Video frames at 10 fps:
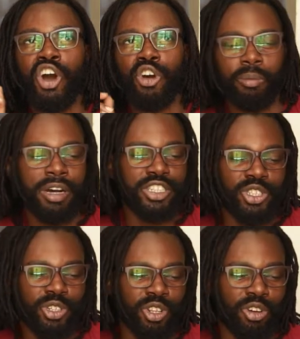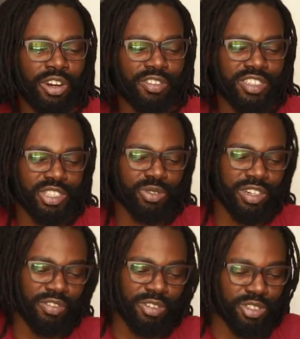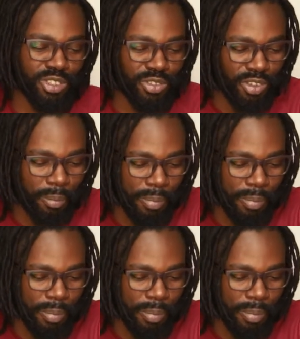commercial, or if you just want photos of your